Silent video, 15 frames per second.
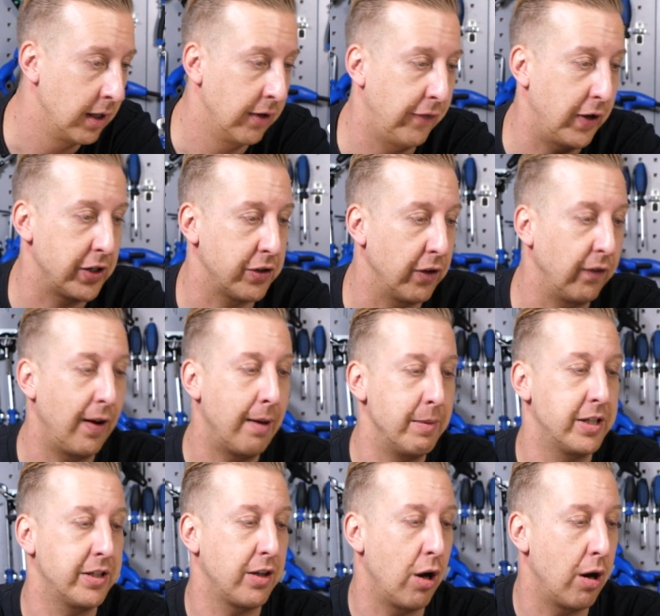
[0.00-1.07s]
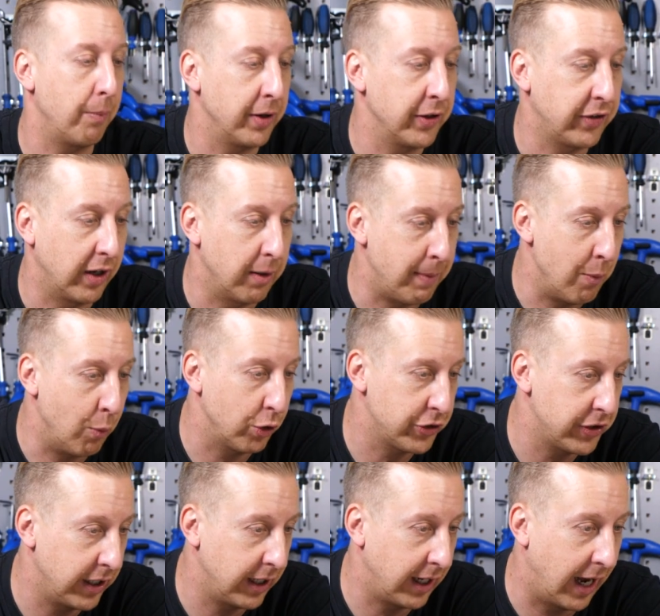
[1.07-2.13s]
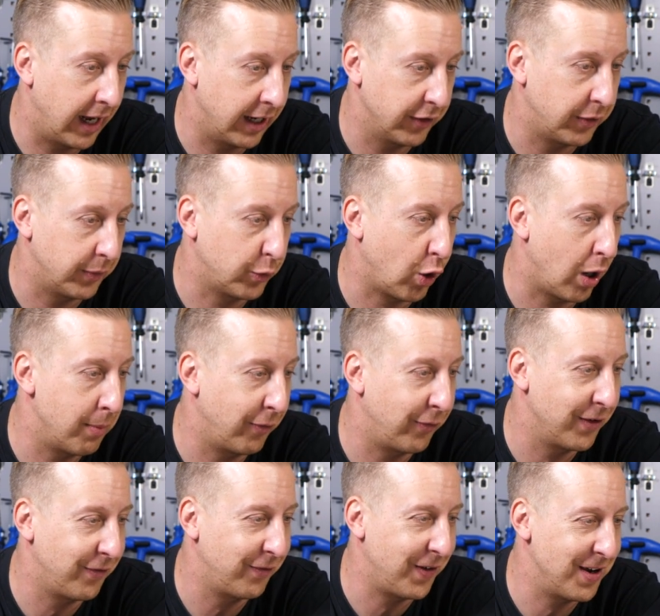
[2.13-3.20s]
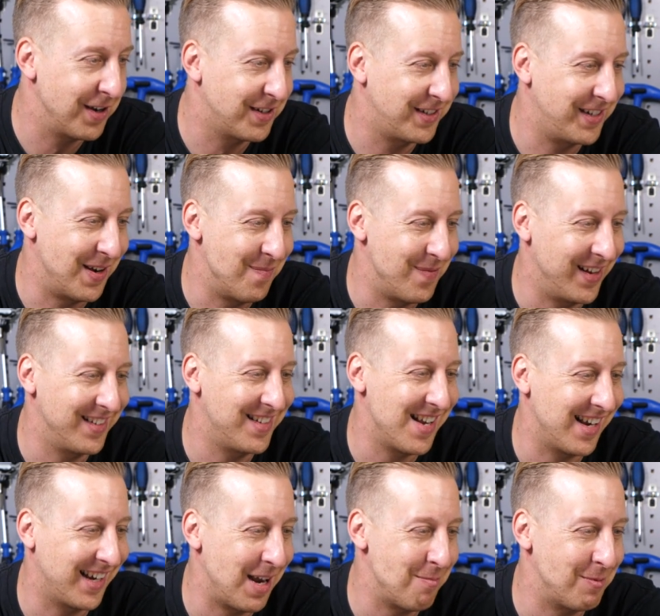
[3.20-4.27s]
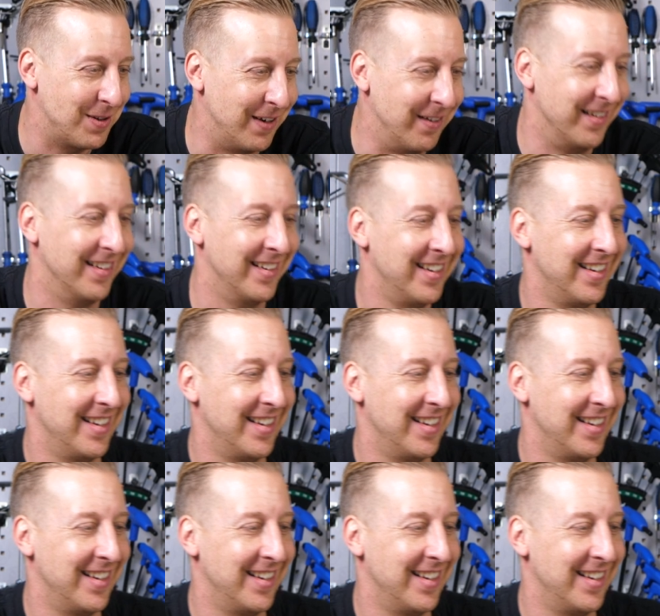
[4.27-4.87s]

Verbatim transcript: First off, let me start by saying I've been watching and a subscriber from the first G M B N Tech episode.